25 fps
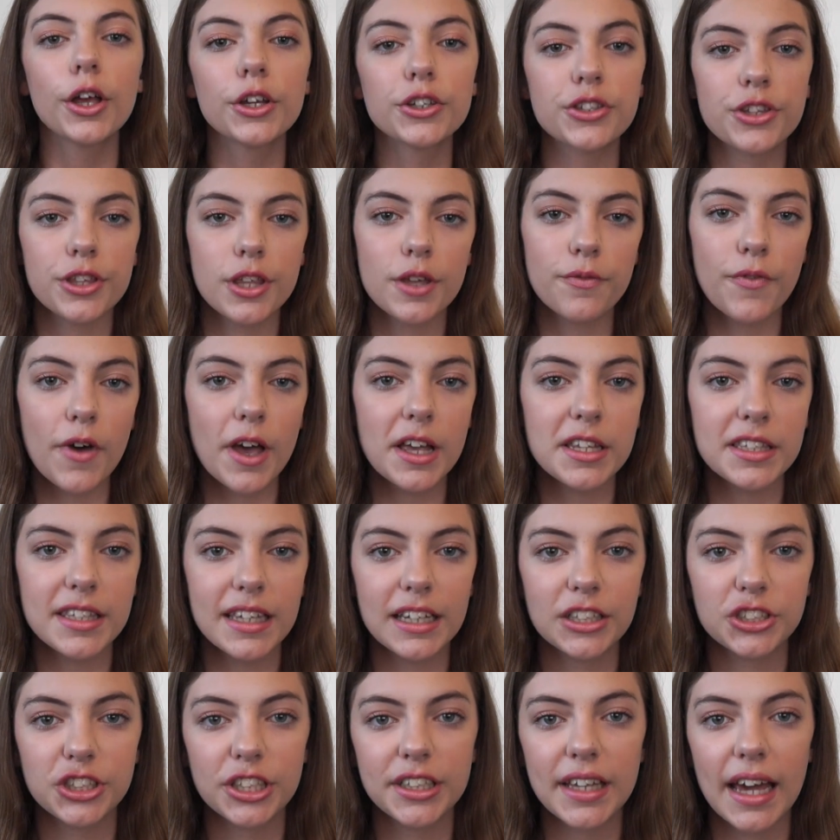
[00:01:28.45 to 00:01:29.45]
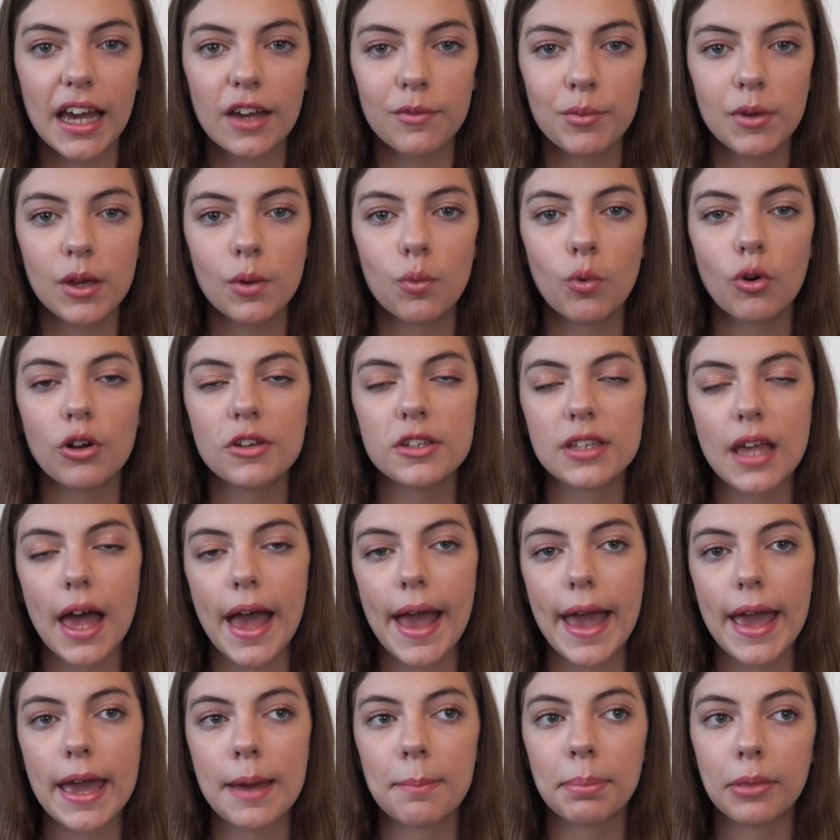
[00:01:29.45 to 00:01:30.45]
So the first thing she gave me was
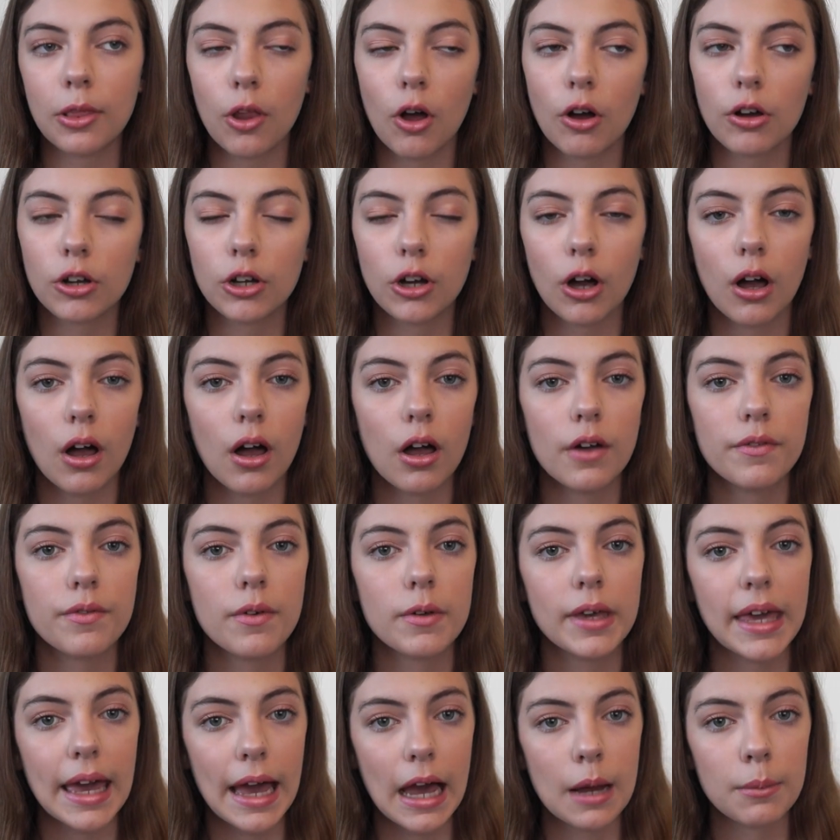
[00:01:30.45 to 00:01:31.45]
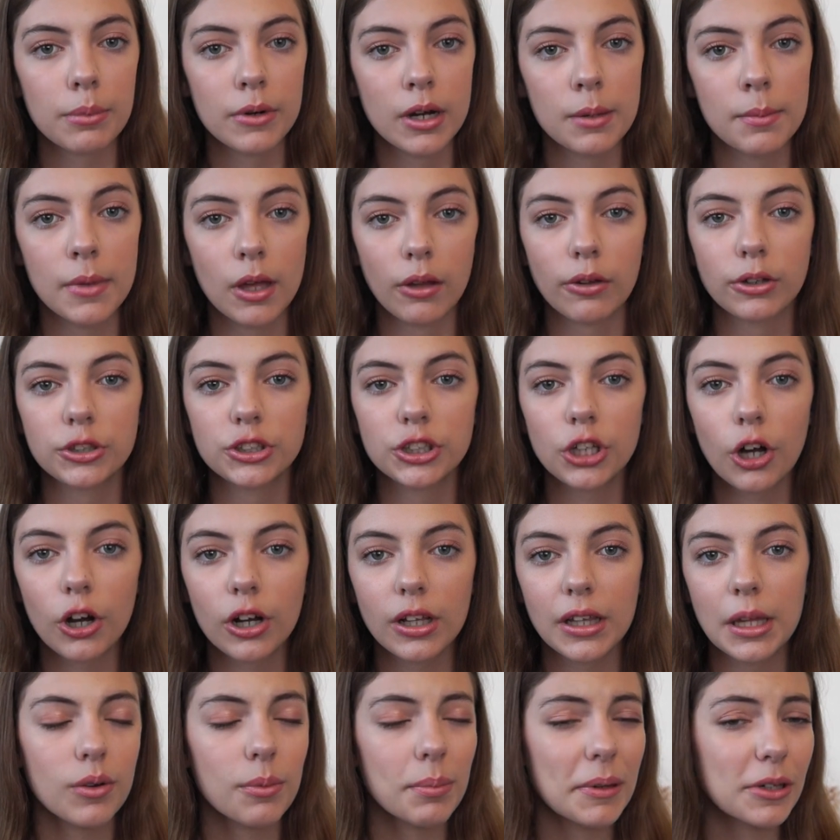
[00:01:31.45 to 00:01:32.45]
a block of Cadbury milk
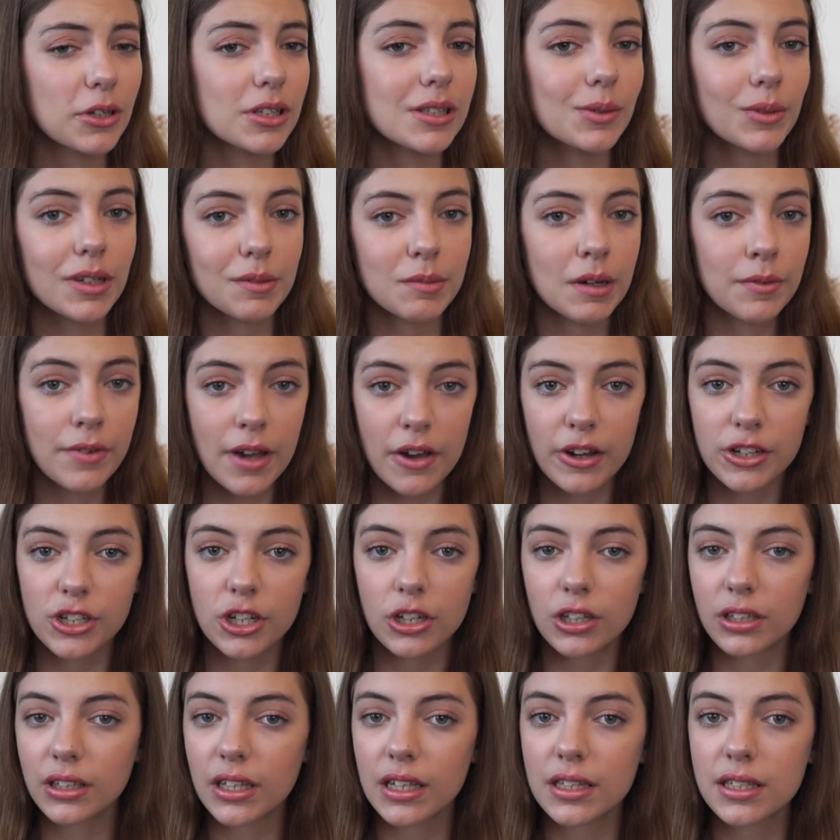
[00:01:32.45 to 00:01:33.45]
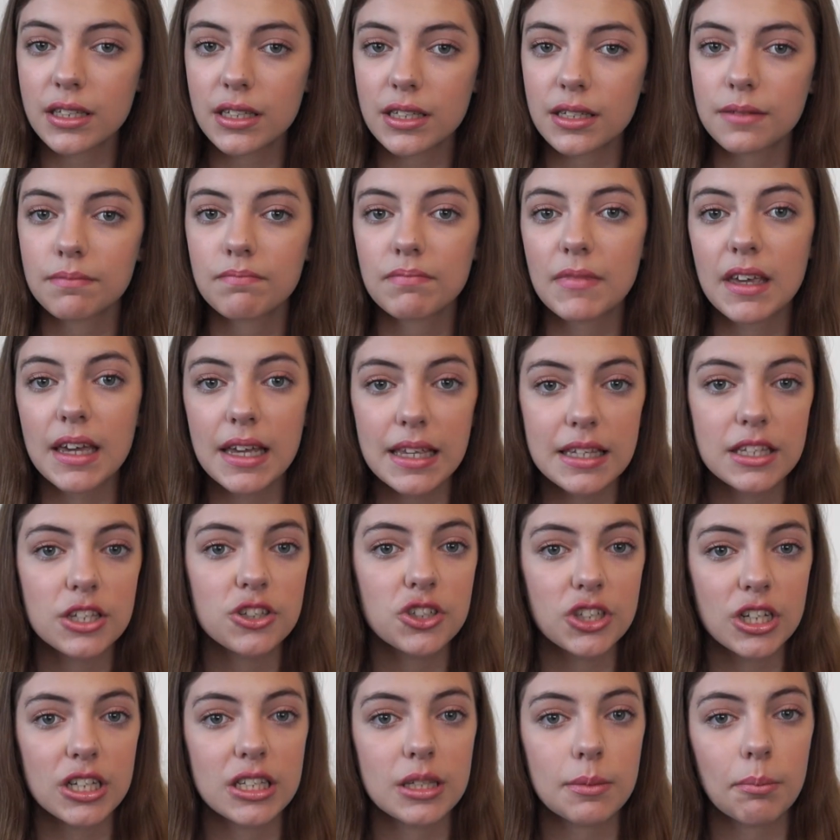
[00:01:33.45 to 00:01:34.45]
chocolate, because one of my favorite chocolates
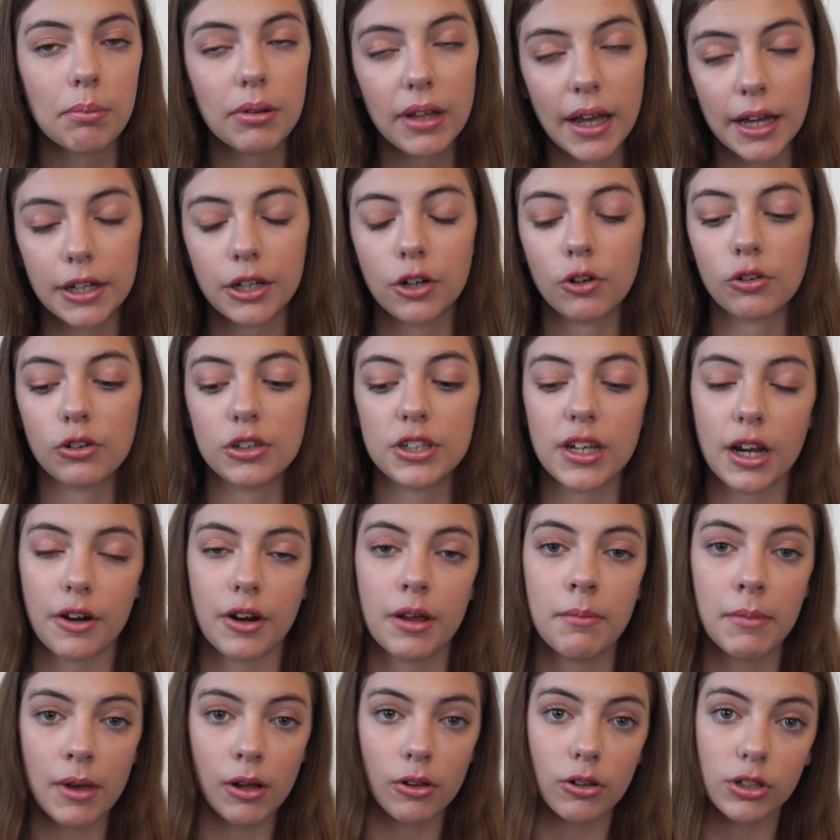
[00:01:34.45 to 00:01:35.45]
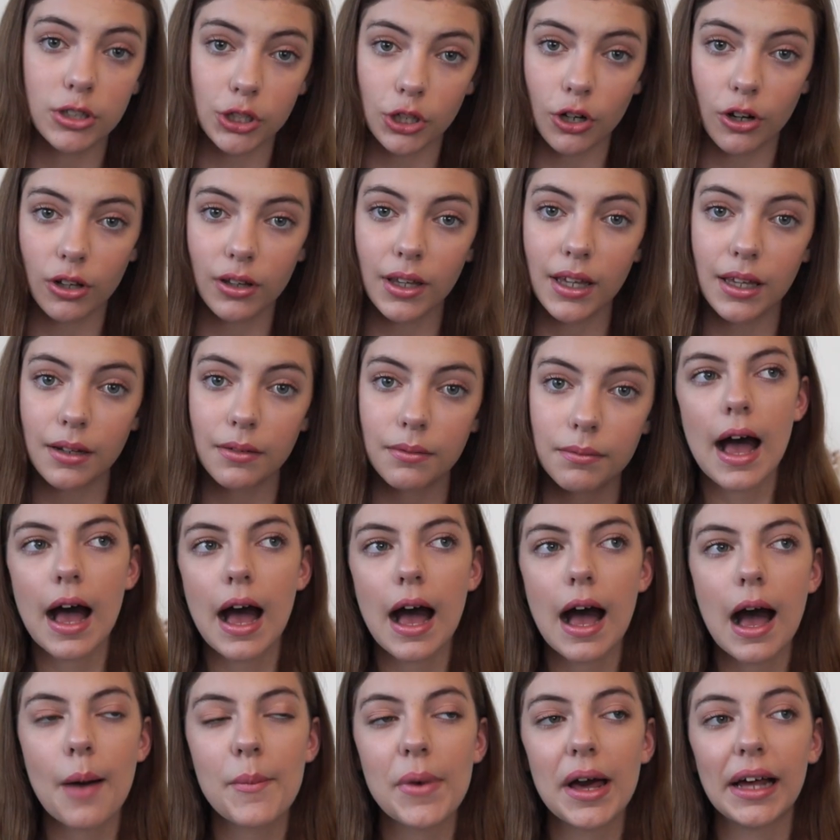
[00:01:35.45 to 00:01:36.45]
is just plain old dairy milk chocolate.
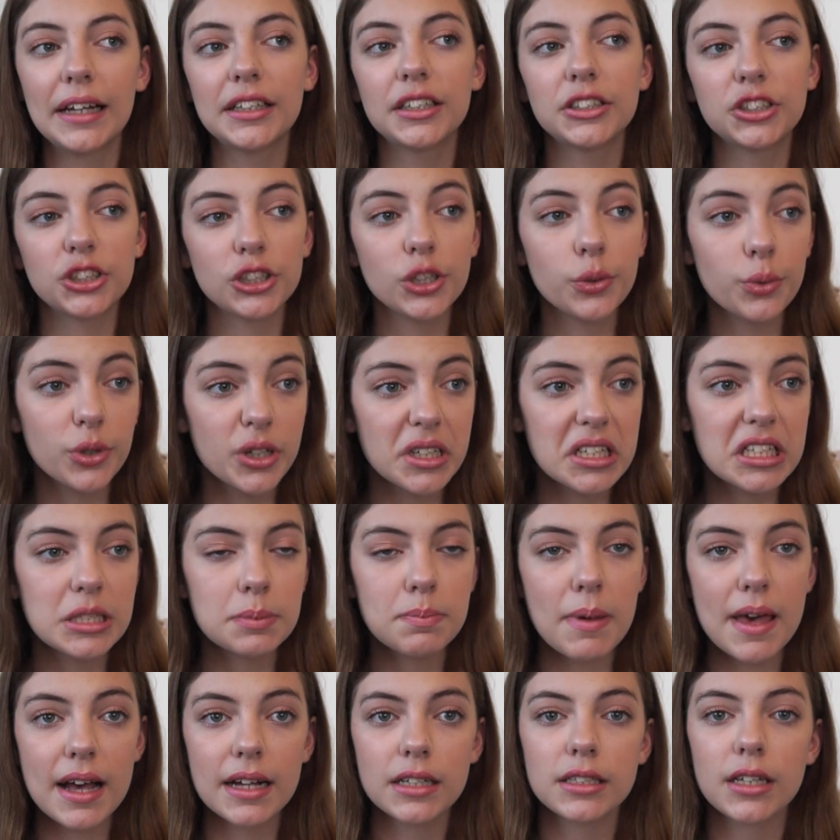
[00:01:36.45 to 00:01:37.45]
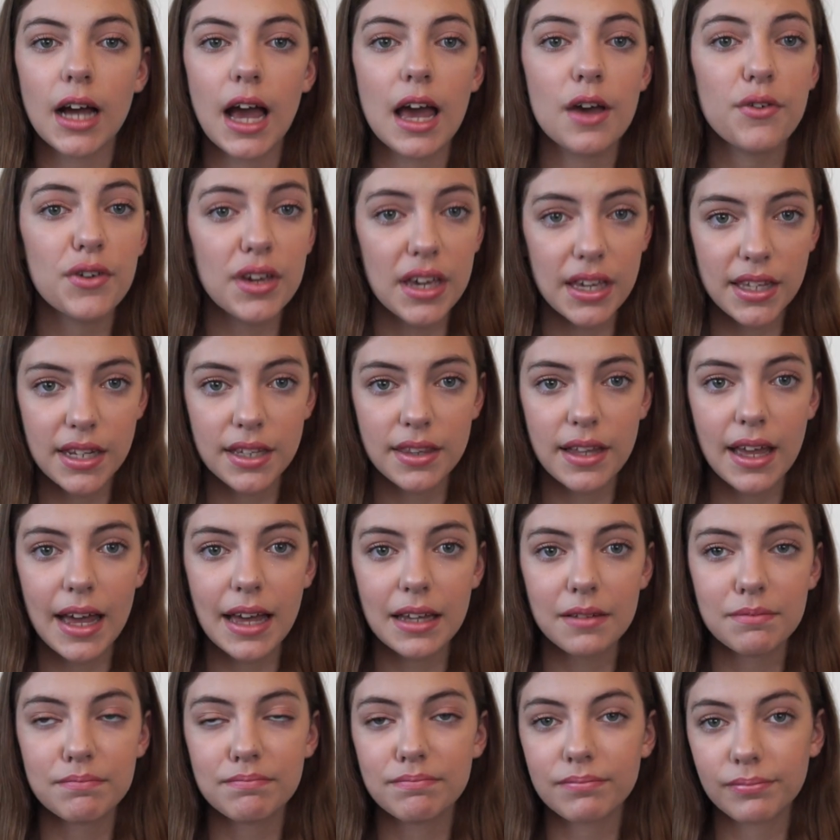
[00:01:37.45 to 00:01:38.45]
As you would expect, I have eaten
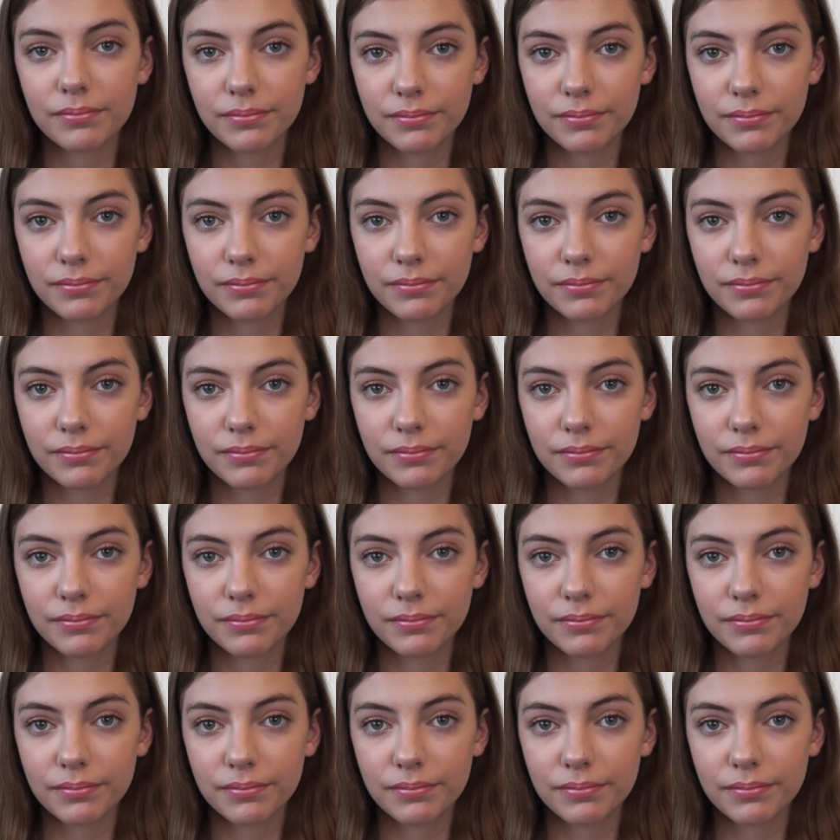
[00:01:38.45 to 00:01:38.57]
that.